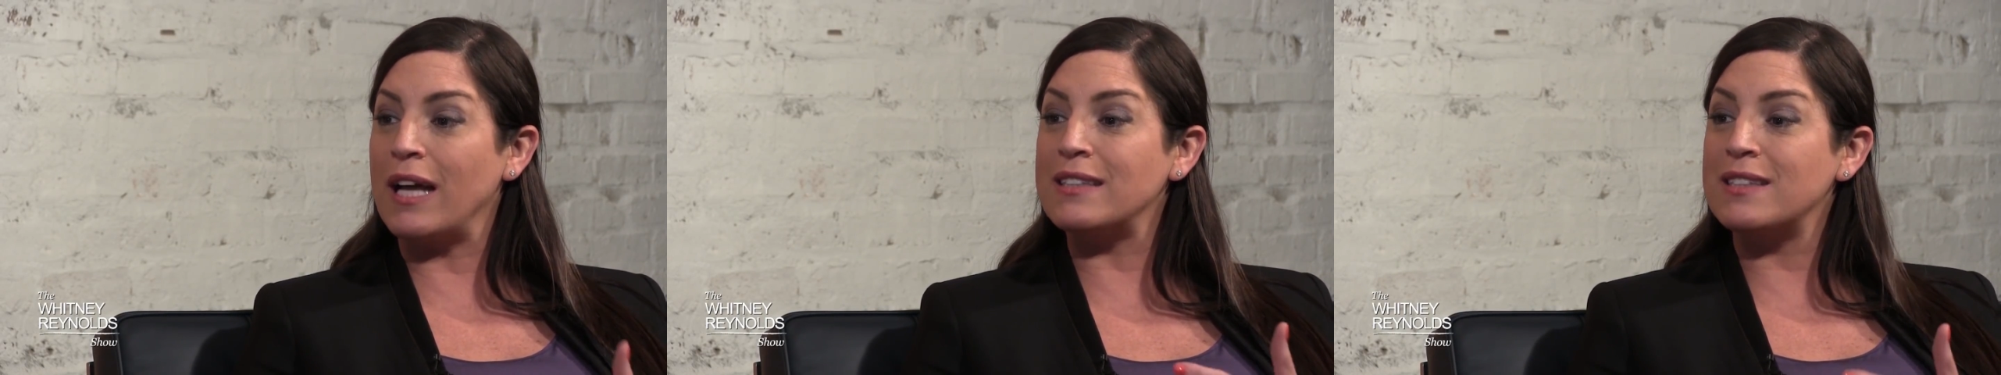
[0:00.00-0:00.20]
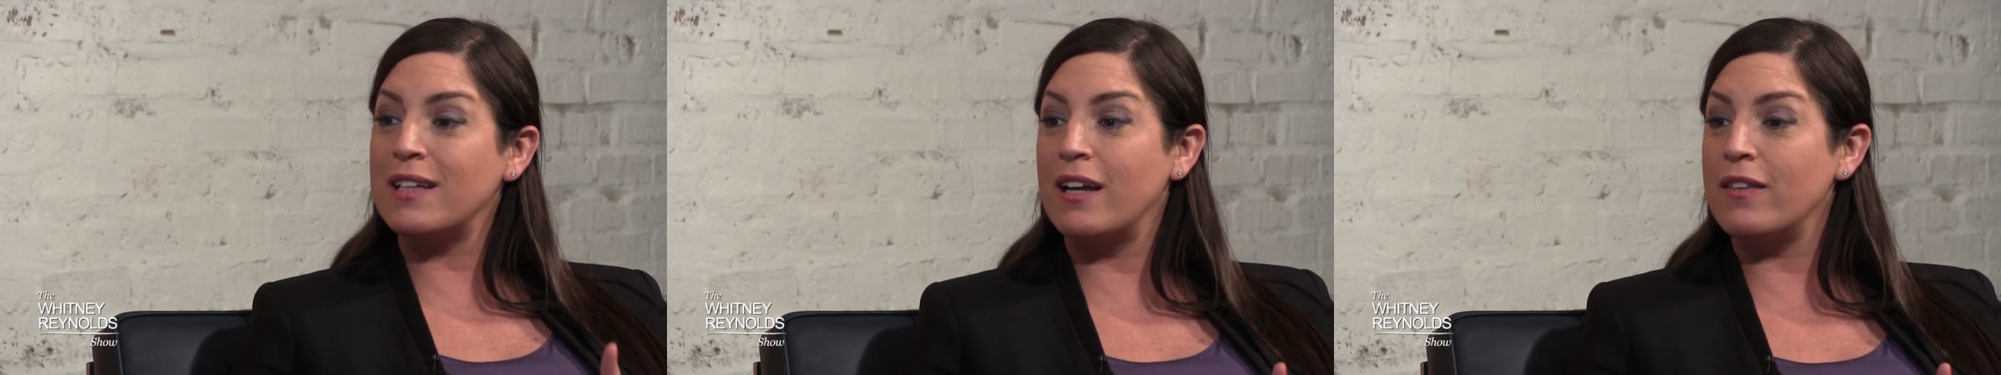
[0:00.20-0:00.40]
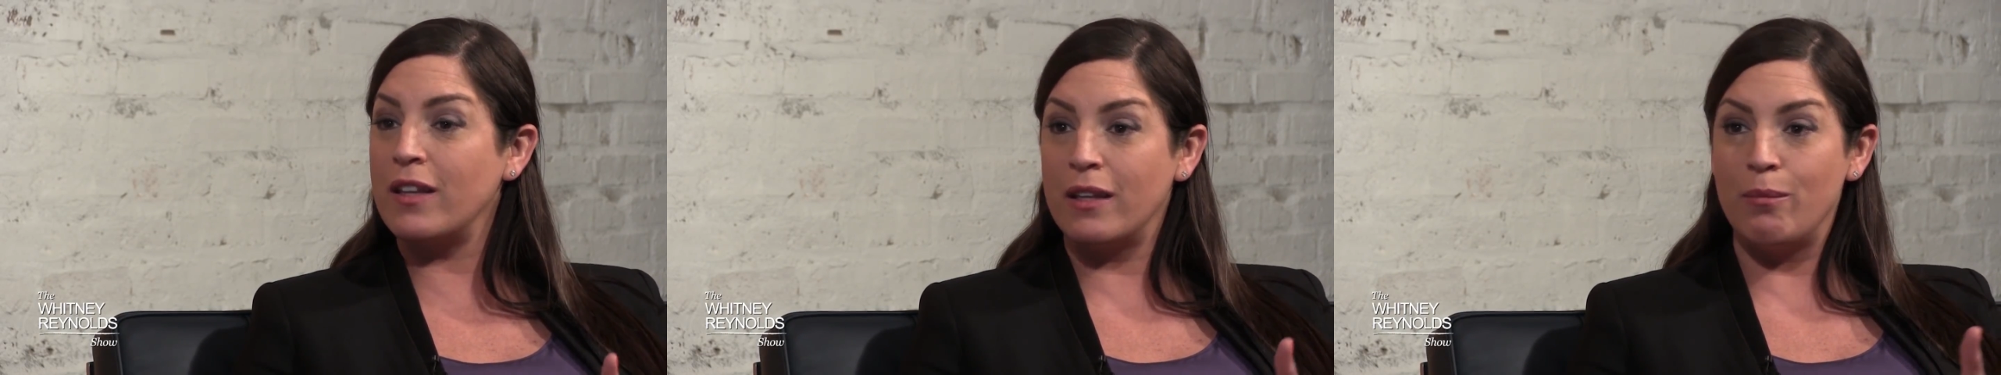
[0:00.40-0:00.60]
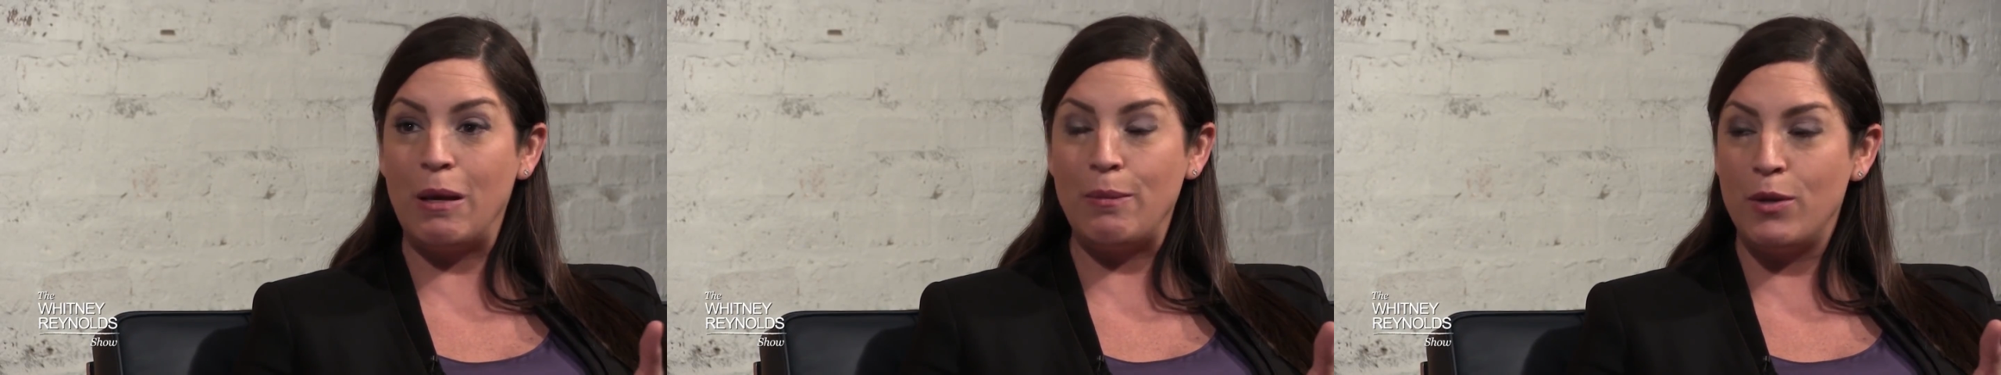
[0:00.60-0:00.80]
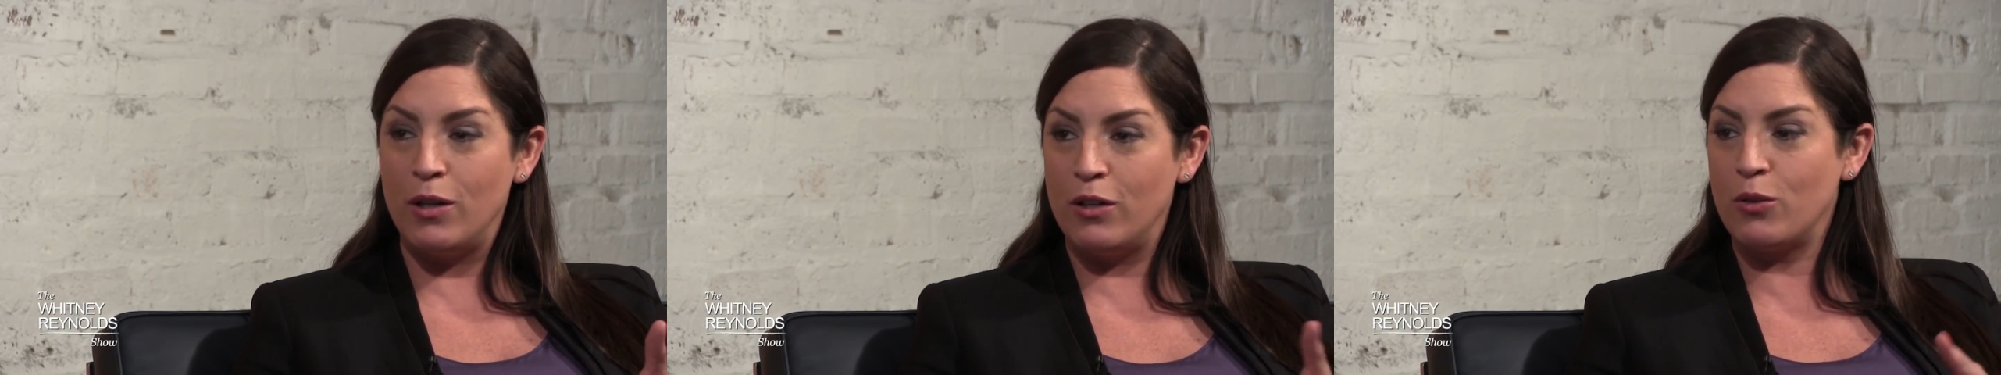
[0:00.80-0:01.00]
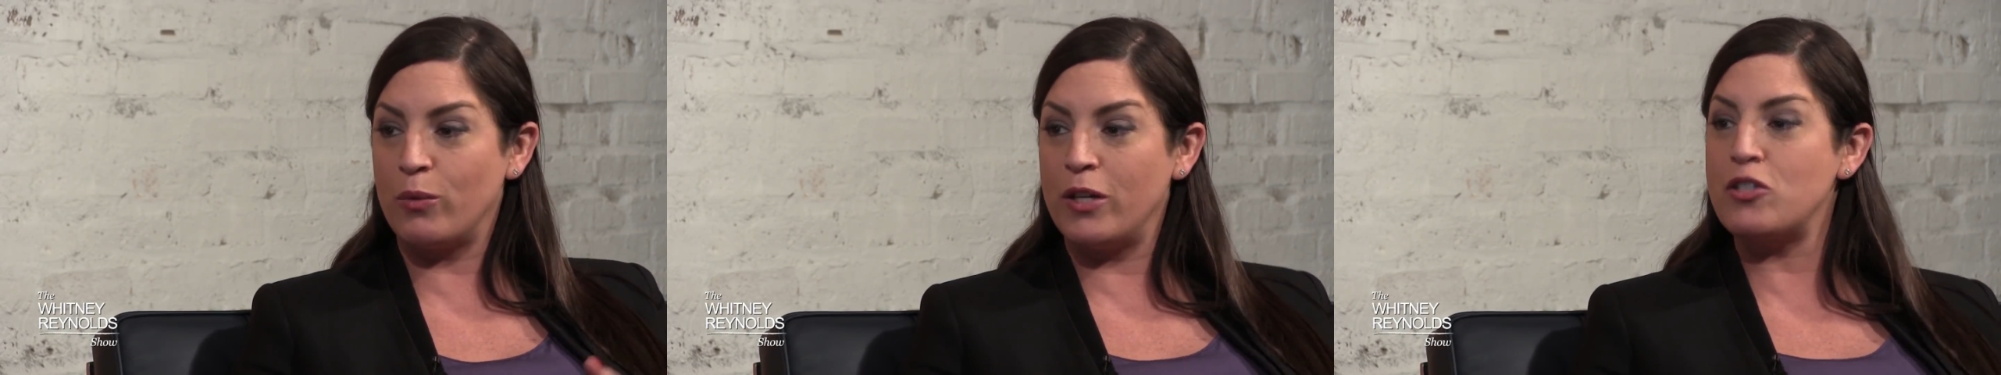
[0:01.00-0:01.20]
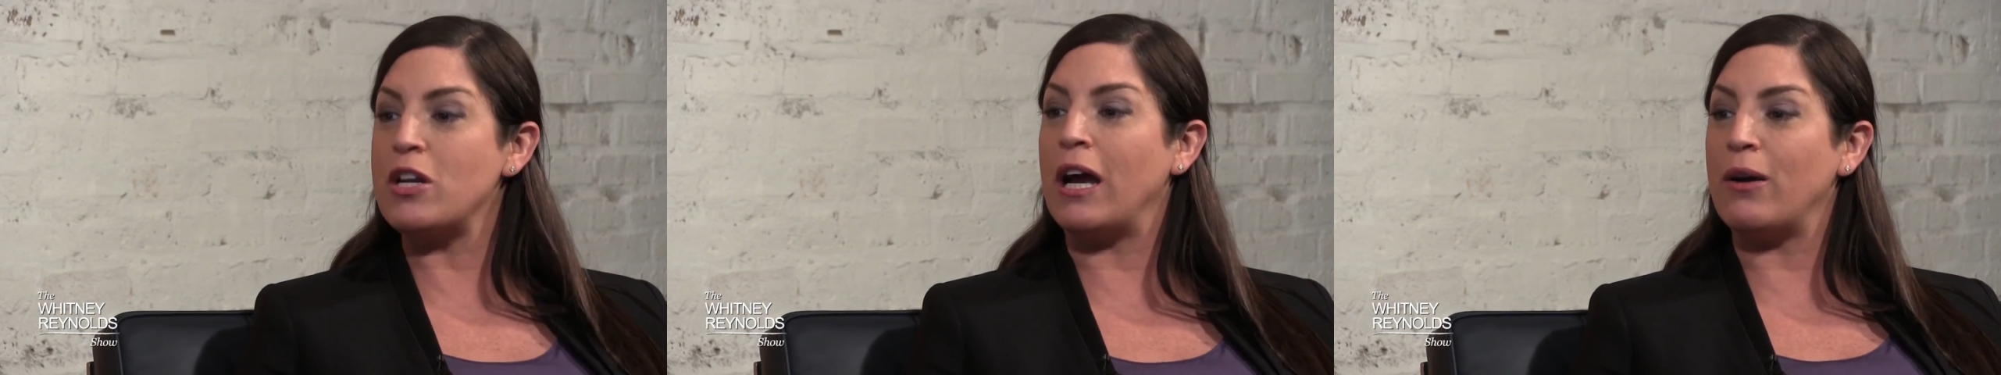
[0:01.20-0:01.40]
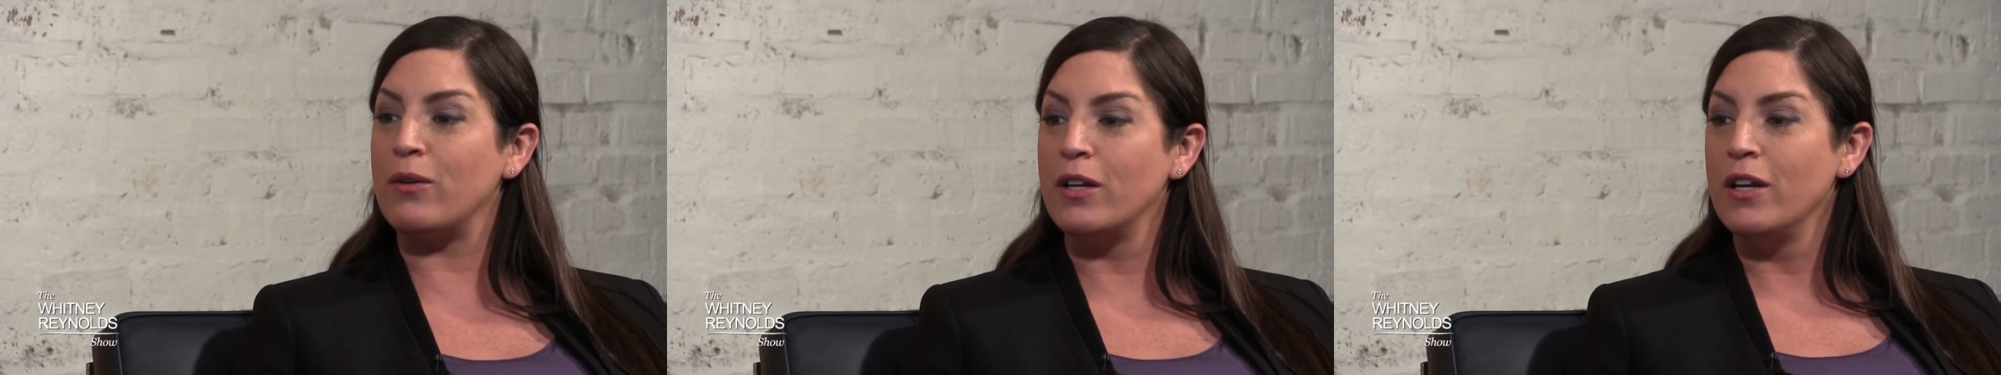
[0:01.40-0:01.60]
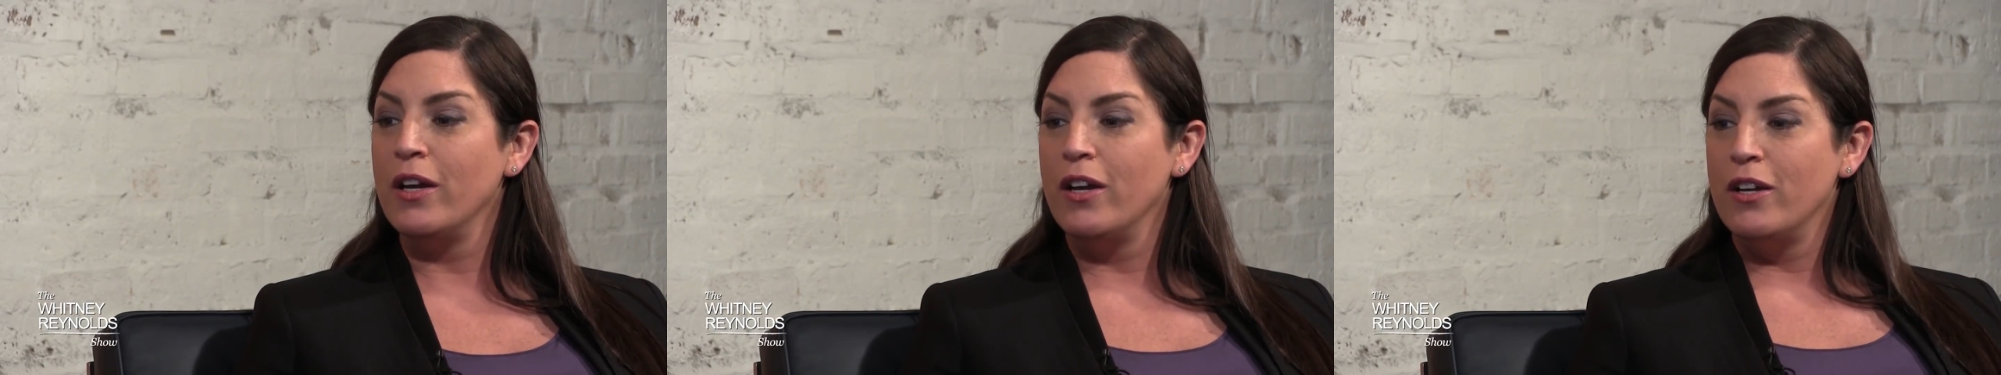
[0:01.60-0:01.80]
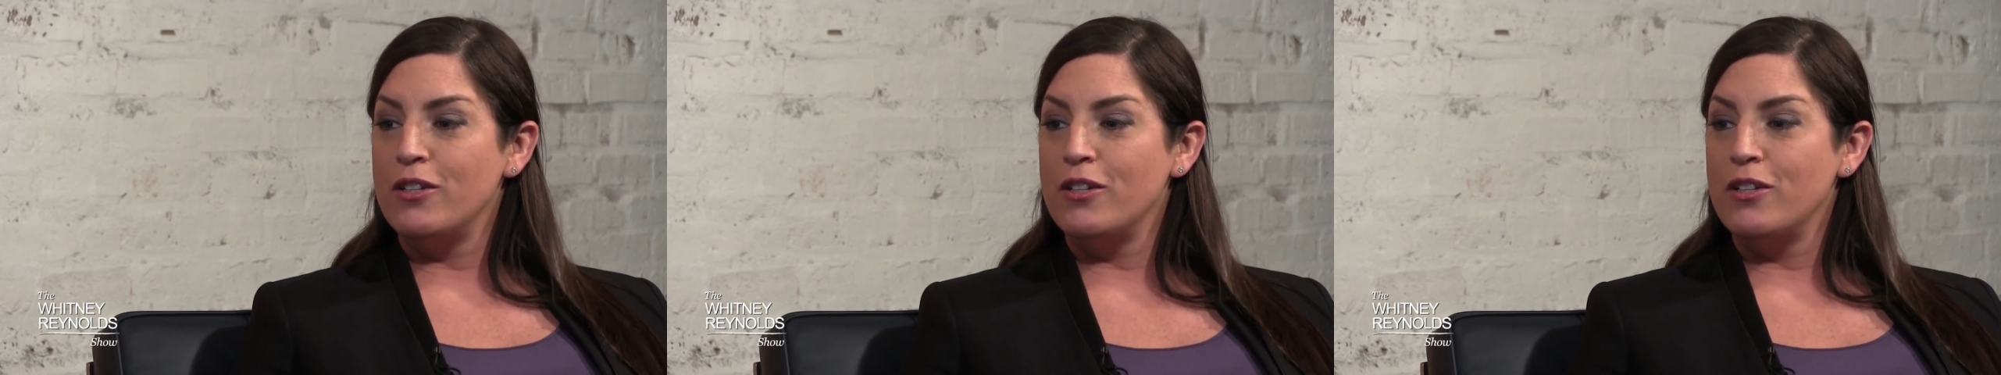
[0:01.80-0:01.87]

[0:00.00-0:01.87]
That's the kind of thing that maybe you need to reach out